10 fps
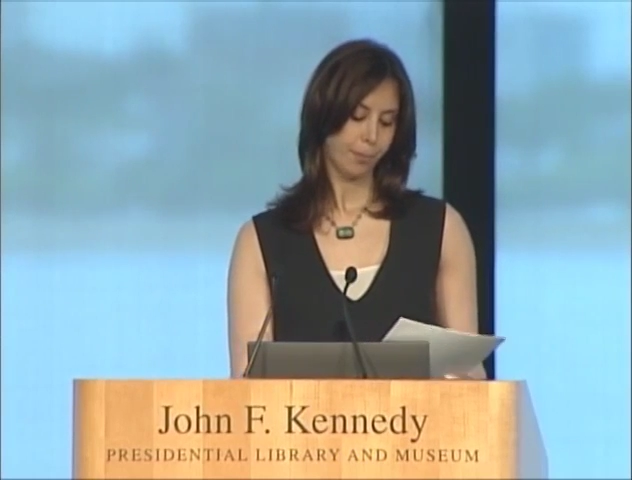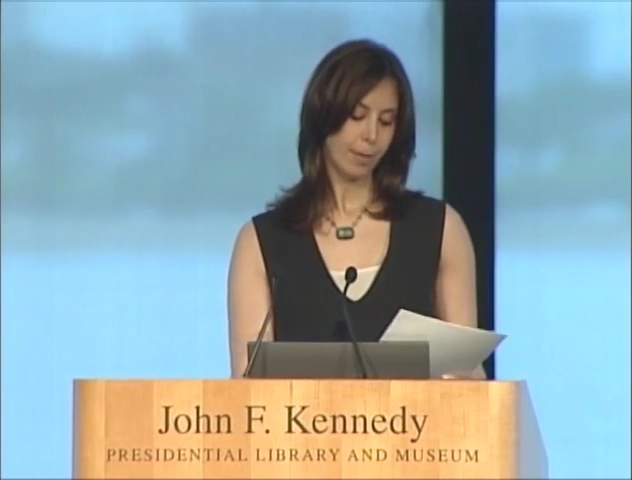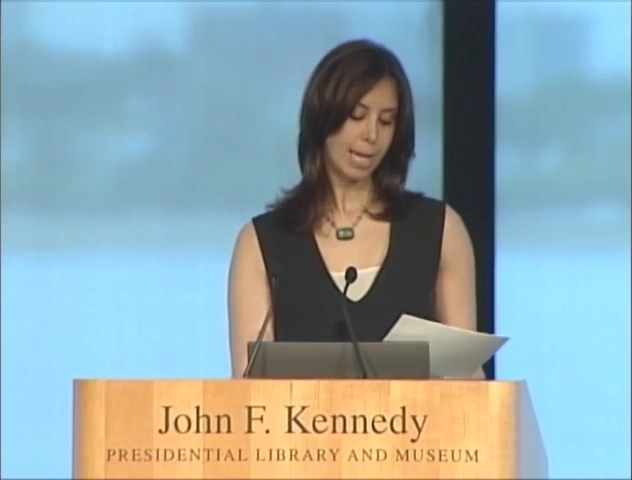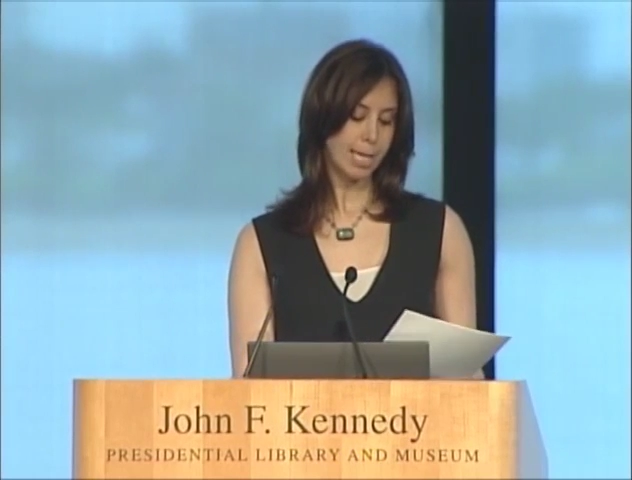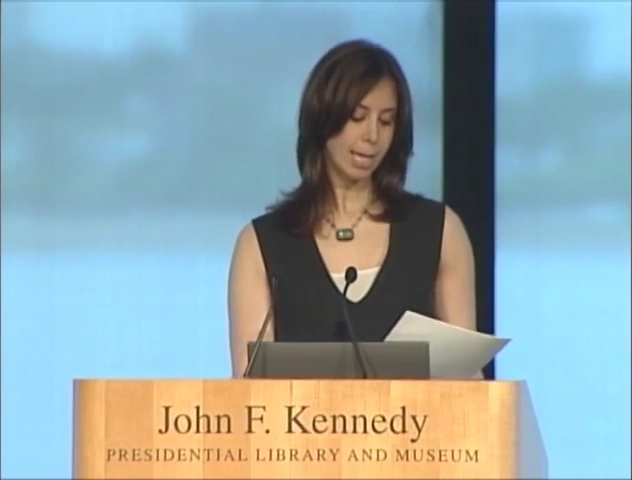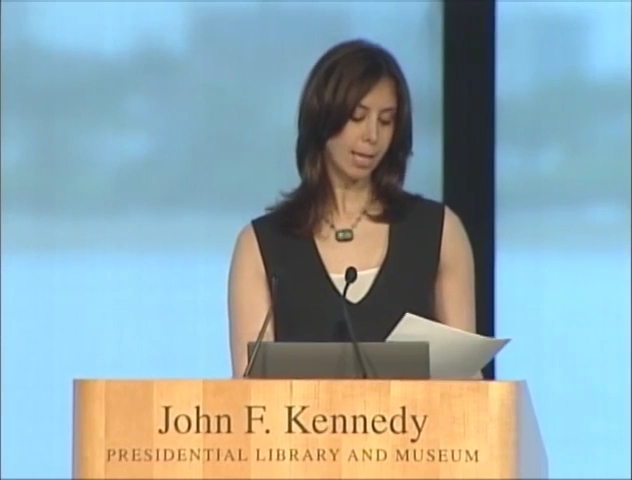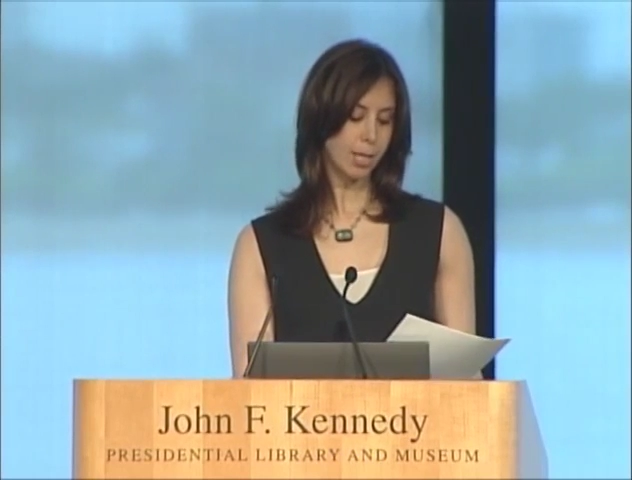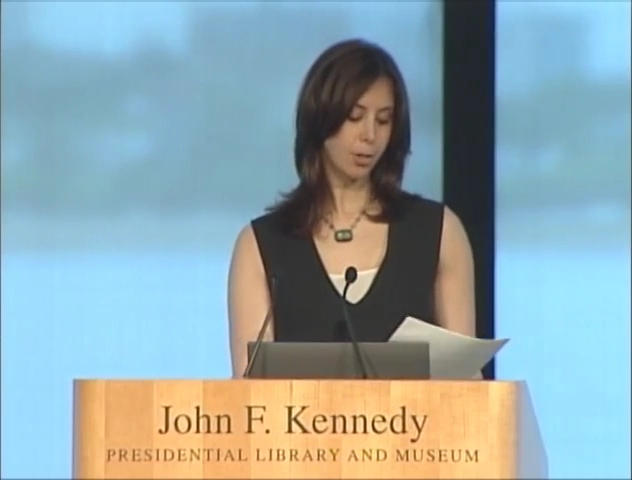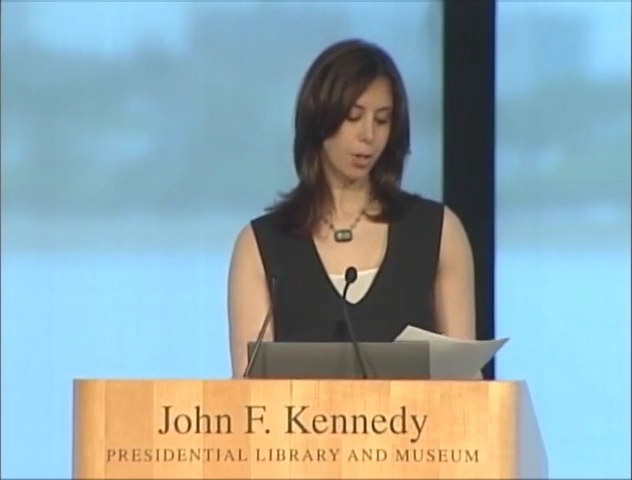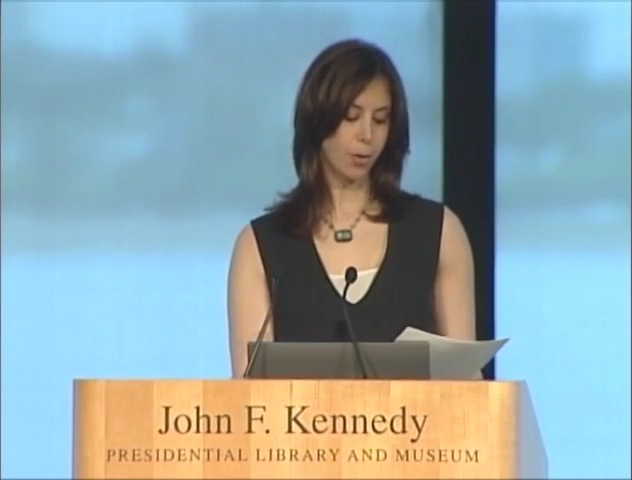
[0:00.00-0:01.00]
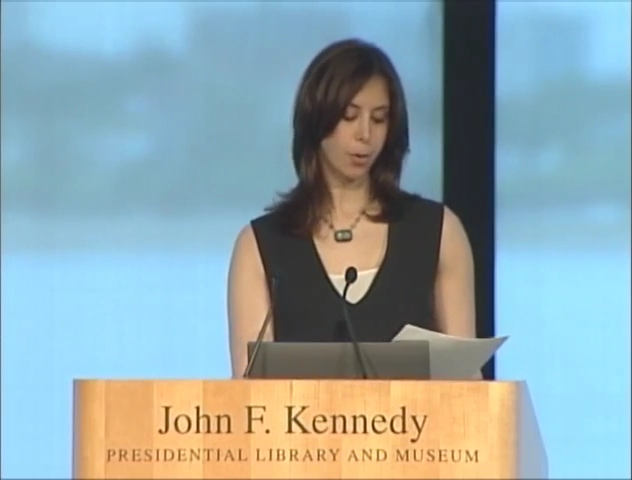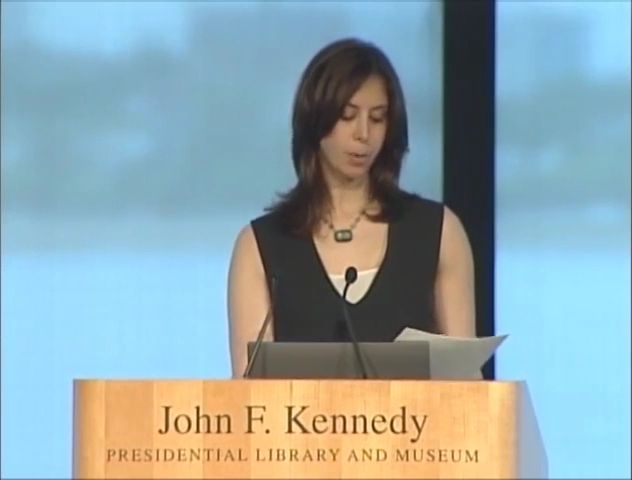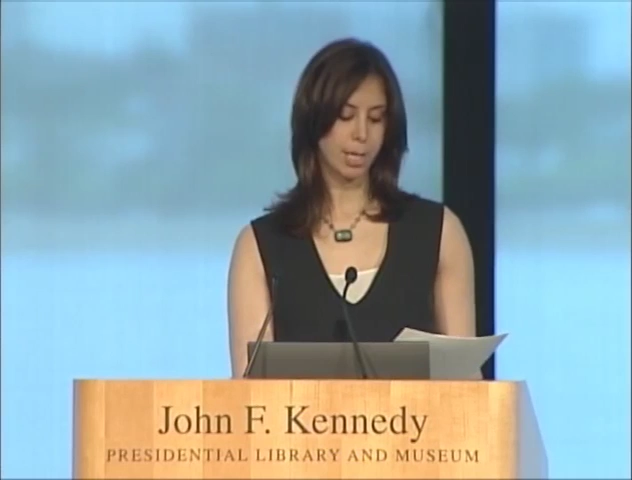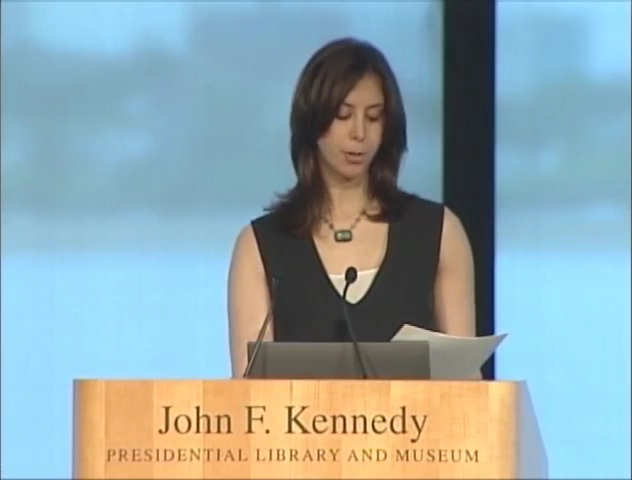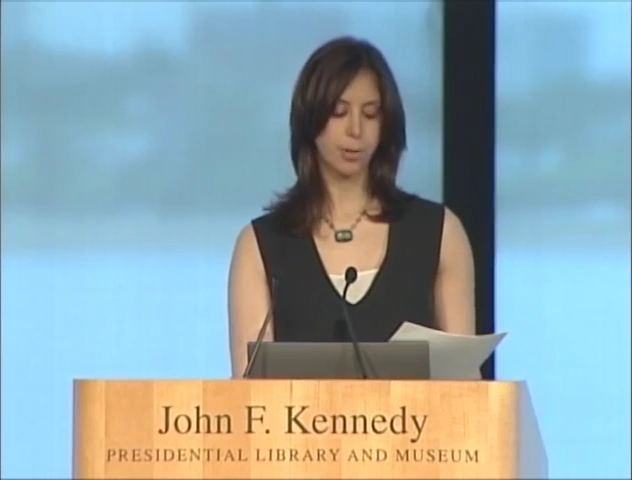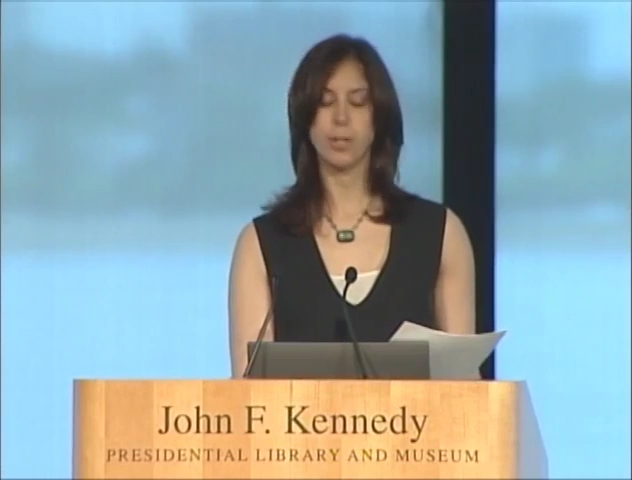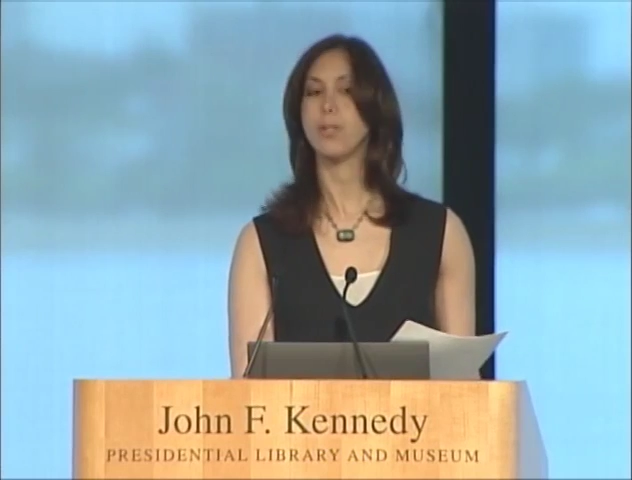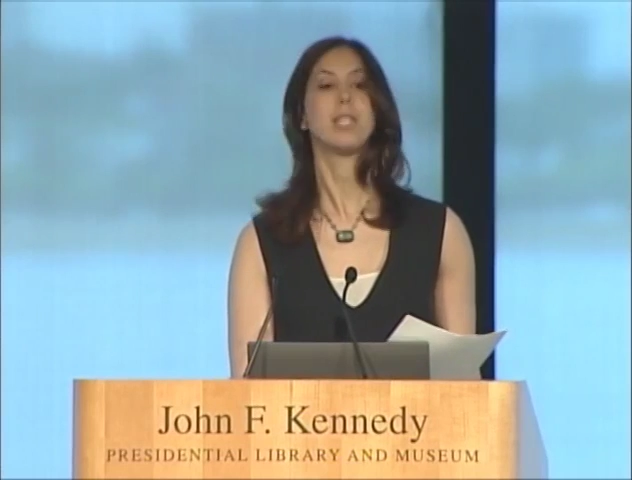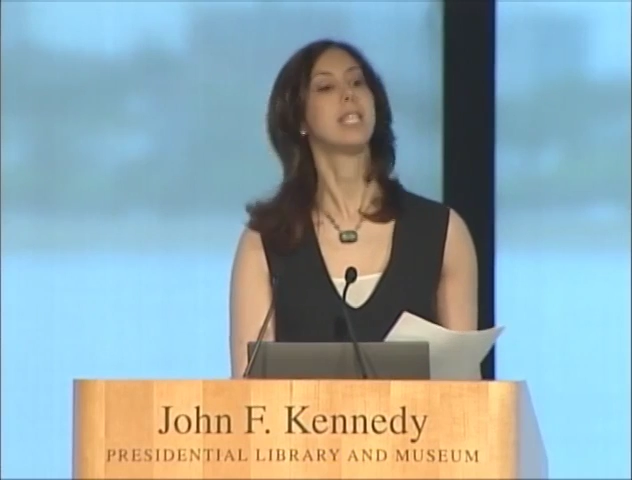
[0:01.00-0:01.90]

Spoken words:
until this donor was introduced